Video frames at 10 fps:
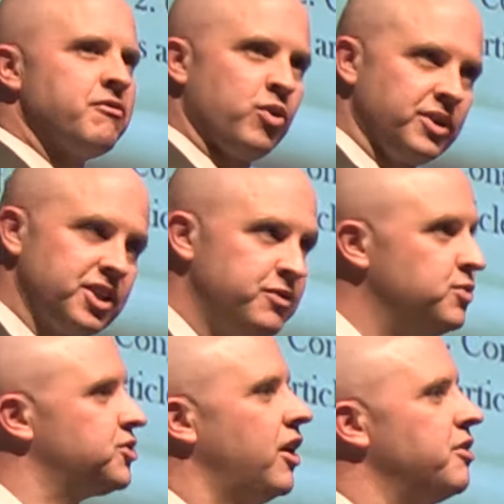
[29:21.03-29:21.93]
of course, if you
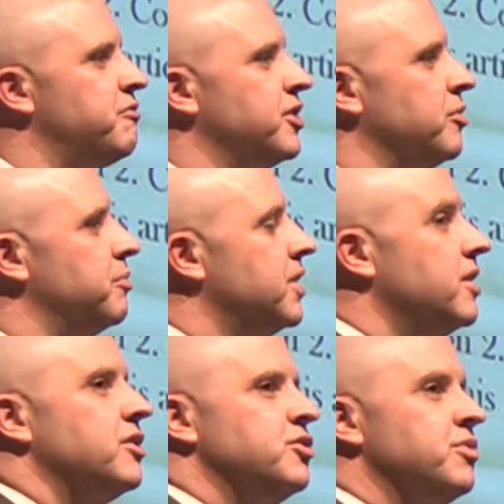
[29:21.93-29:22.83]
saw the film,
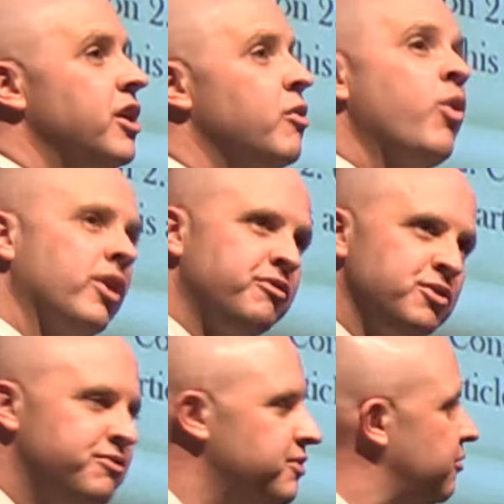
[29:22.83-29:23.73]
you know, or if you've